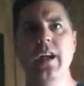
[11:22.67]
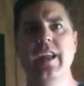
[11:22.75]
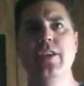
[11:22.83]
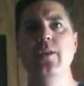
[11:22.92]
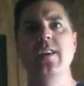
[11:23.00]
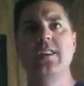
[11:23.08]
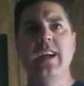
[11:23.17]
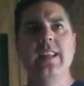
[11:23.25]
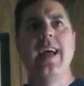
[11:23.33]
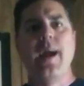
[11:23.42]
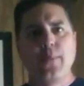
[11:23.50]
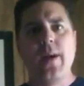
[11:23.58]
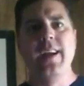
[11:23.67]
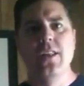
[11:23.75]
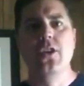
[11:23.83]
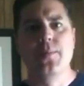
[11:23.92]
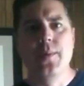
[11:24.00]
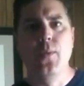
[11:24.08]
Can you elaborate a
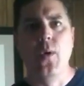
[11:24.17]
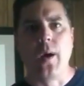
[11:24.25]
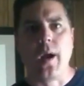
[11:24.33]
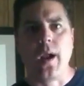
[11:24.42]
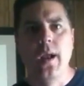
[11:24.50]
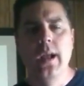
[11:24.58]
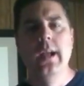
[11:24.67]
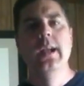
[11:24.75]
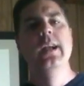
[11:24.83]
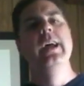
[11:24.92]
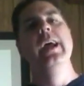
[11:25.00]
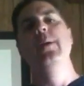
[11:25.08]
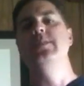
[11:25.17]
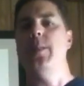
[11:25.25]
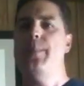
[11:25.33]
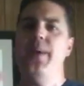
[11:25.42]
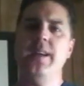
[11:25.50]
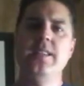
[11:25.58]
little bit more? It was a
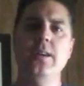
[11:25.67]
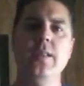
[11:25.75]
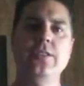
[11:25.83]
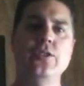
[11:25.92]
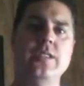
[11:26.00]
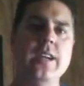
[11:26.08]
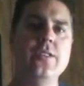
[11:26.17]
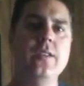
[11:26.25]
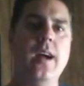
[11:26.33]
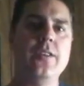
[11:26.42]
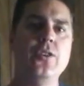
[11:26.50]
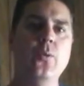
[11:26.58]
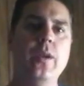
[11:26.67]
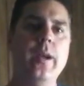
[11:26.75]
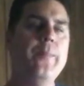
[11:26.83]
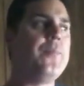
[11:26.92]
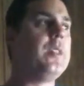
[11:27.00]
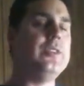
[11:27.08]
big deal that you said you're not doing
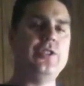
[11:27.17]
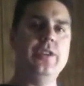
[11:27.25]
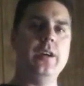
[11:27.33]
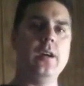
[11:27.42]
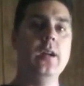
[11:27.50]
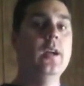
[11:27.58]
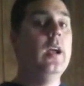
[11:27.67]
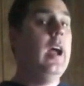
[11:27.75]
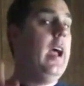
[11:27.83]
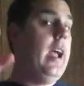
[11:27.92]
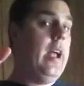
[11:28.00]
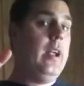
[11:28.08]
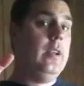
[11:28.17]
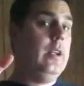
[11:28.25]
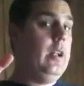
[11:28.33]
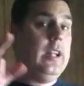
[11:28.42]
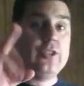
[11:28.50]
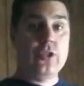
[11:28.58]
it this year, and
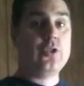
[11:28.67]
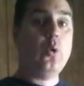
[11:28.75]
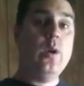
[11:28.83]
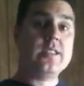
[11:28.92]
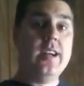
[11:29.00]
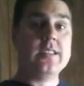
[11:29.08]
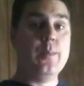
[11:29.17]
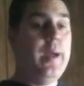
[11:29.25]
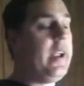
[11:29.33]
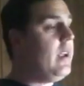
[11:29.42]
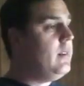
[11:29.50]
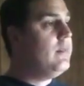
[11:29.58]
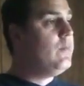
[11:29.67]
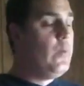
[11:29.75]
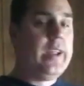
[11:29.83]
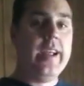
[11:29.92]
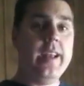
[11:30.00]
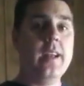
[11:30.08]
that's your choice not to make it. We
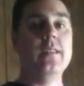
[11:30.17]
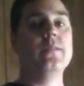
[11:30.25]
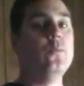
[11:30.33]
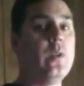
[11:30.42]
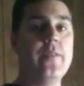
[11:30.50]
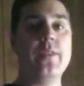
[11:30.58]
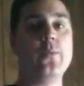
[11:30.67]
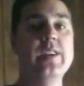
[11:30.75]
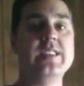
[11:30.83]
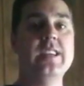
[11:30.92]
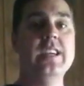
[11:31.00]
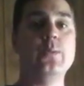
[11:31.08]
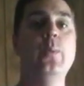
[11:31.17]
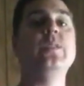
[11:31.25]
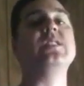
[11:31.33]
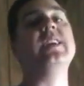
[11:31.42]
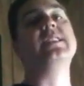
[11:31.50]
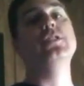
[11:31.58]
get it. Whatever the reason is, we would
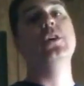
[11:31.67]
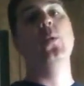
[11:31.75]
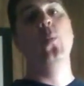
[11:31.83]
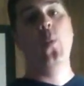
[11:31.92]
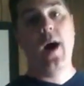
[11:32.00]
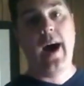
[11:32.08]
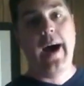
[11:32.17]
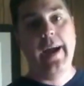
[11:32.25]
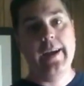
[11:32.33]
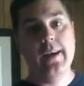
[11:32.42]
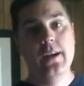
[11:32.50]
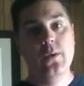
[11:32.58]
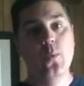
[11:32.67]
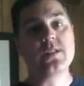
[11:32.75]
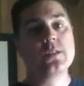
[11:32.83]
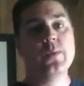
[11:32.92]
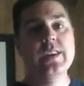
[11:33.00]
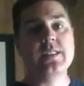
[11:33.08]
just like to know why. What's
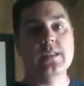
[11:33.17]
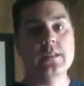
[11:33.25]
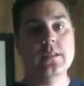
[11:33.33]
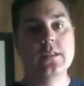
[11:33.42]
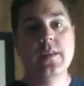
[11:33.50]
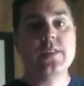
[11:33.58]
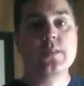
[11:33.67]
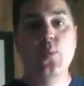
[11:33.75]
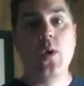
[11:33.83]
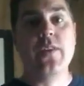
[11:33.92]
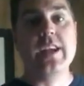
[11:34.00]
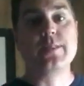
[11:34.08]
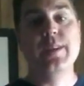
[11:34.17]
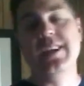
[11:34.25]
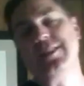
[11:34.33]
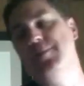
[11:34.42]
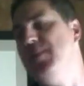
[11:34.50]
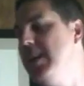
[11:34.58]
the reason? Give us more of an
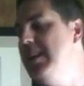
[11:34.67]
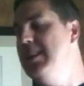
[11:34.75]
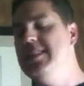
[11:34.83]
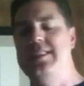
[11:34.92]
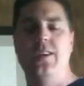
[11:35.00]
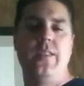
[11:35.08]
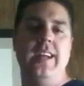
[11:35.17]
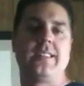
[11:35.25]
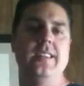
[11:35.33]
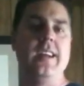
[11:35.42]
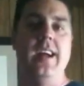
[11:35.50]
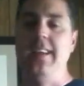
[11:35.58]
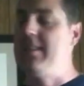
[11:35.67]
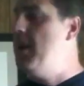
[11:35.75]
explanation. So that's it, guys.